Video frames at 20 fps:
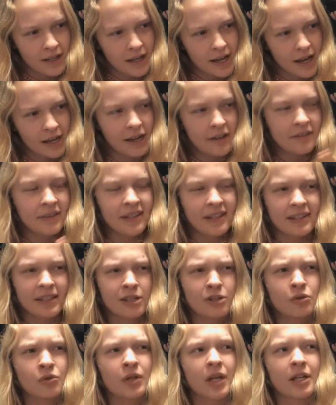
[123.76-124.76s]
I think
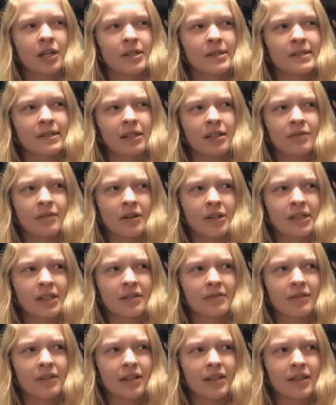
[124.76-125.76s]
that's all I can say about
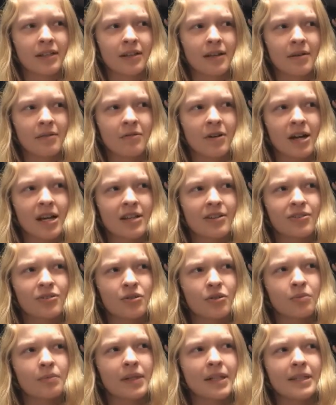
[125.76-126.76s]
giving away
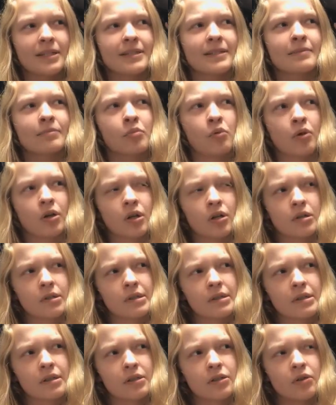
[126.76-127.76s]
too many
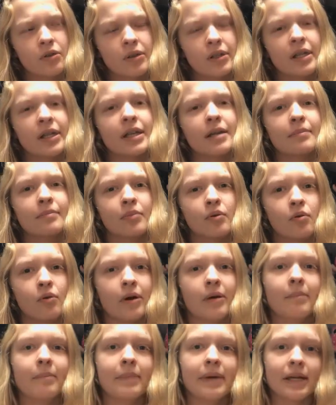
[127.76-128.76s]
spoilers. Not like
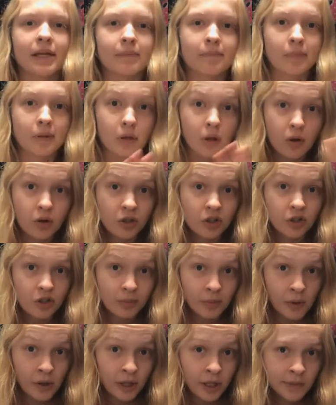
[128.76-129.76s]
important big plot
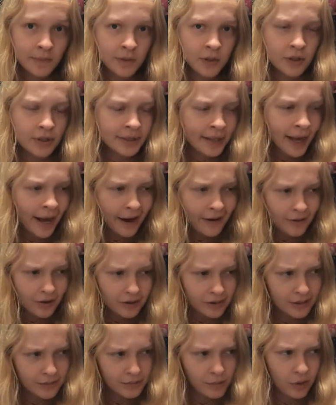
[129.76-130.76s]
spoilers, but just
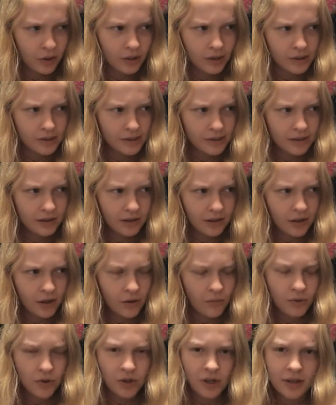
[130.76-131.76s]
character spoilers,
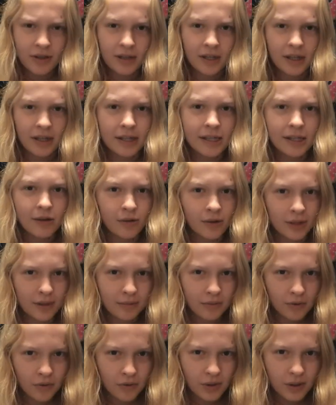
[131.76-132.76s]
which I think are equally
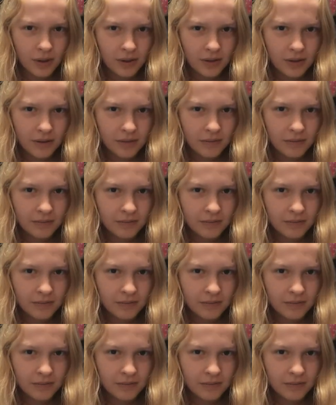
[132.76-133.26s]
important.